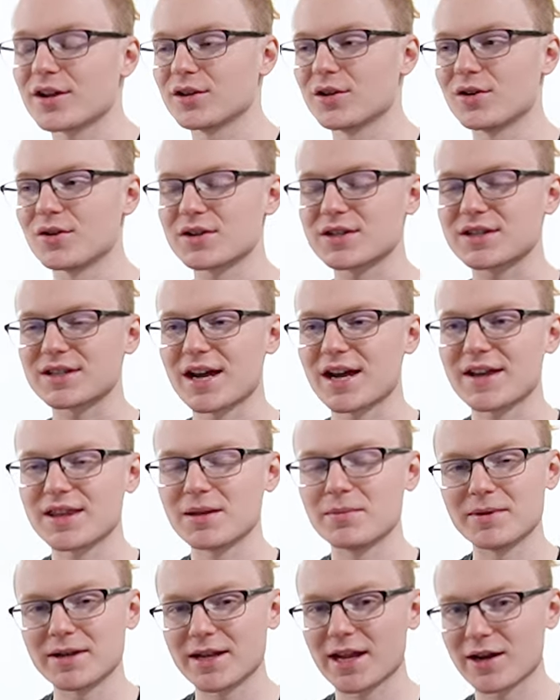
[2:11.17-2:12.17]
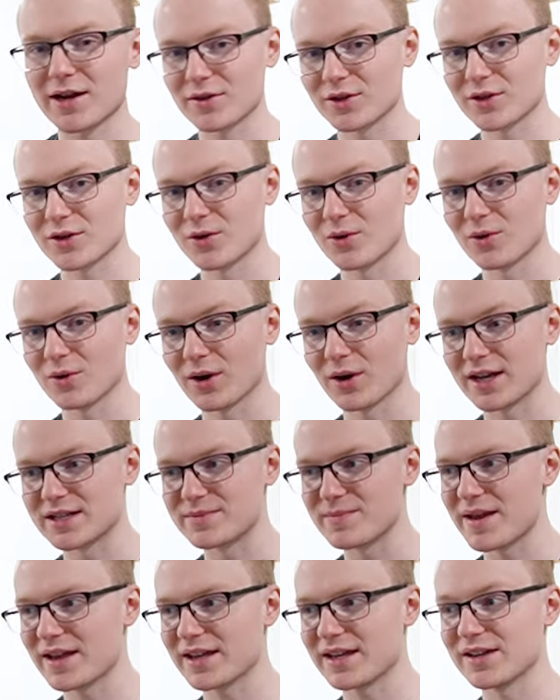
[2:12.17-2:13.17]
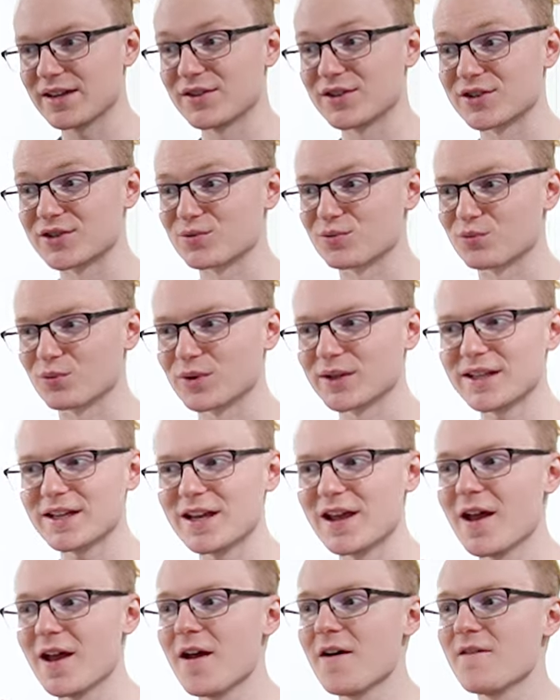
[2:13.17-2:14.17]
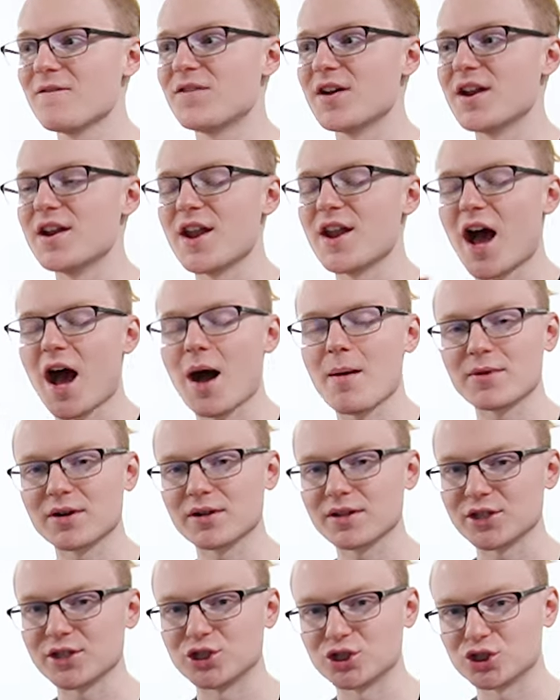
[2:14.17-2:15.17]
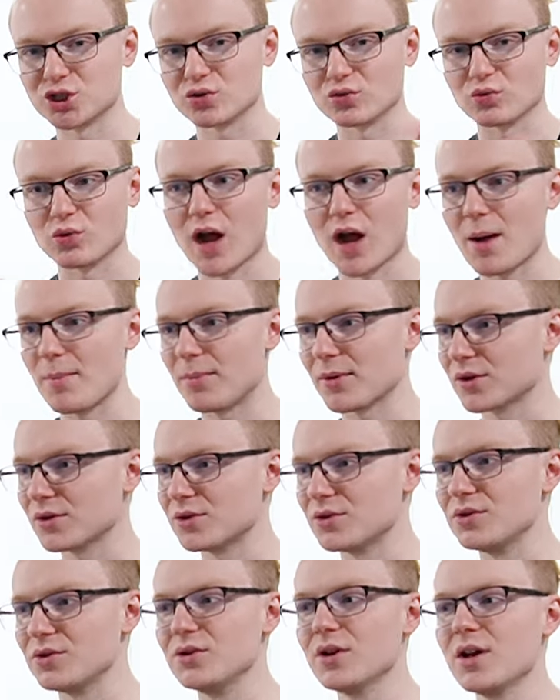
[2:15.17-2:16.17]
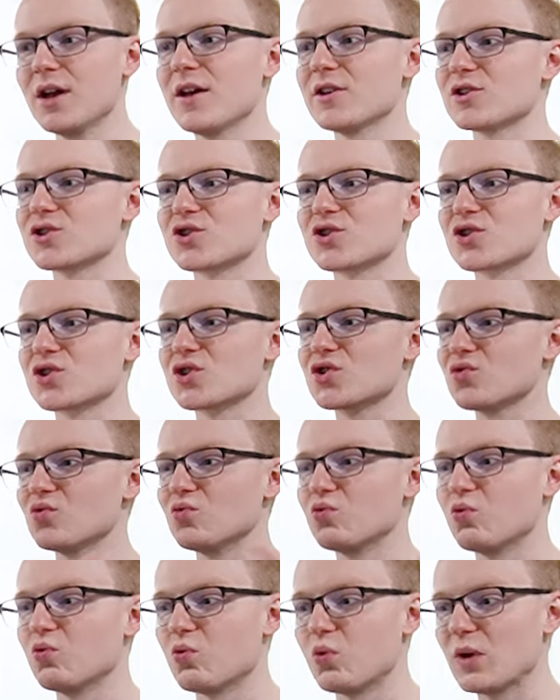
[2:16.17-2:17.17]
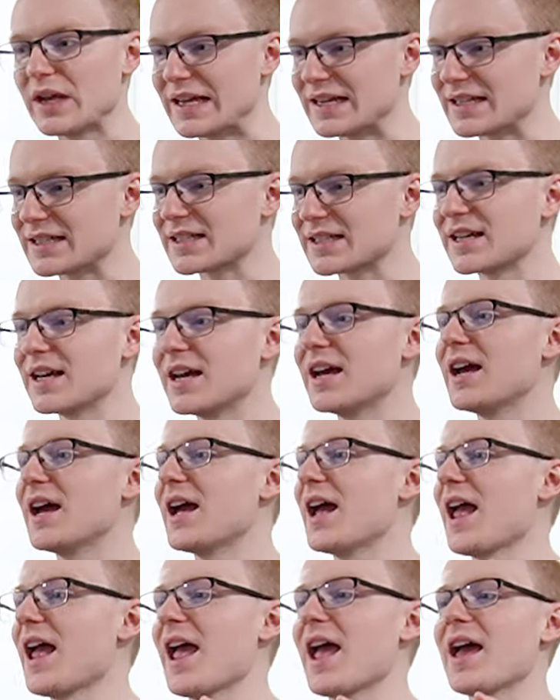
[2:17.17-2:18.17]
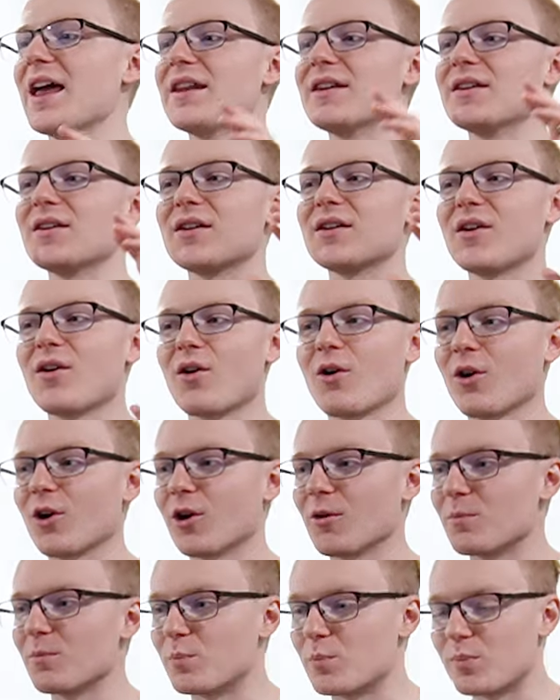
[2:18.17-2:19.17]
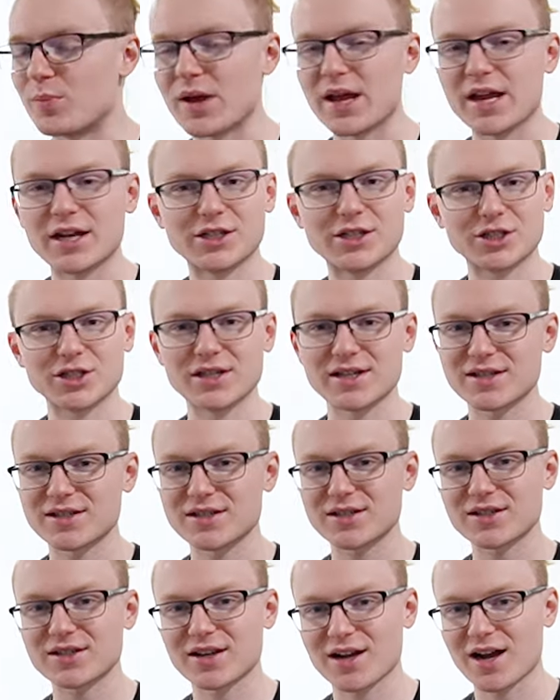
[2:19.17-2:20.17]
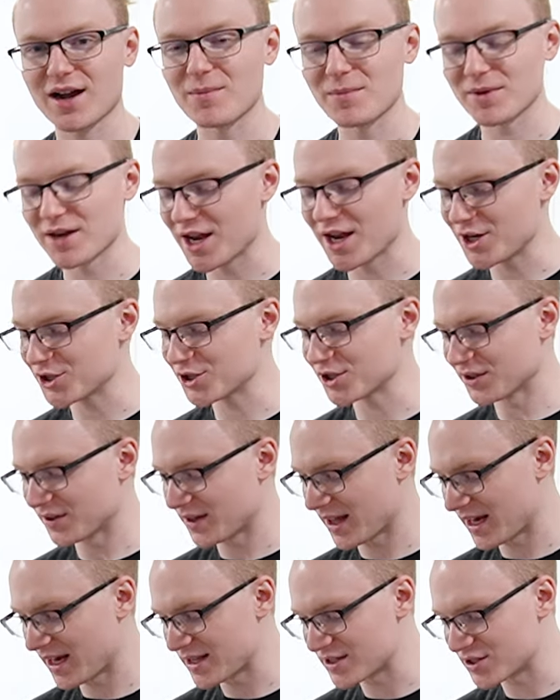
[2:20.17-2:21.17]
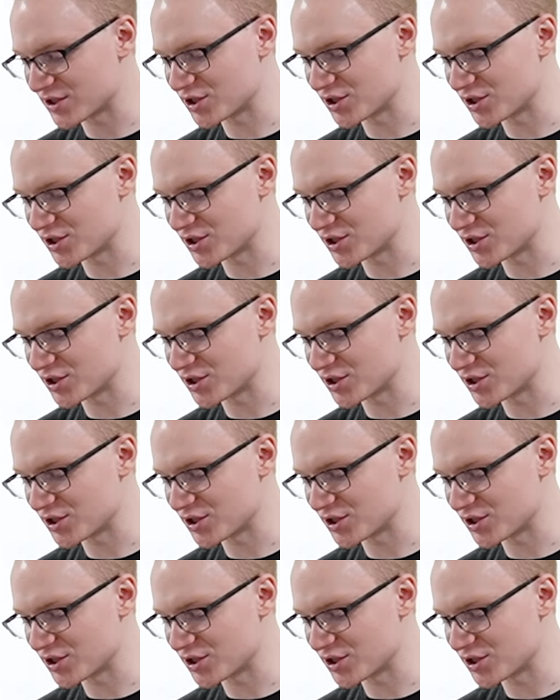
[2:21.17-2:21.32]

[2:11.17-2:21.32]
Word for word: alongside the banana liqueur, is making this really phenomenally tropical, sweet, and herbaceous combination that is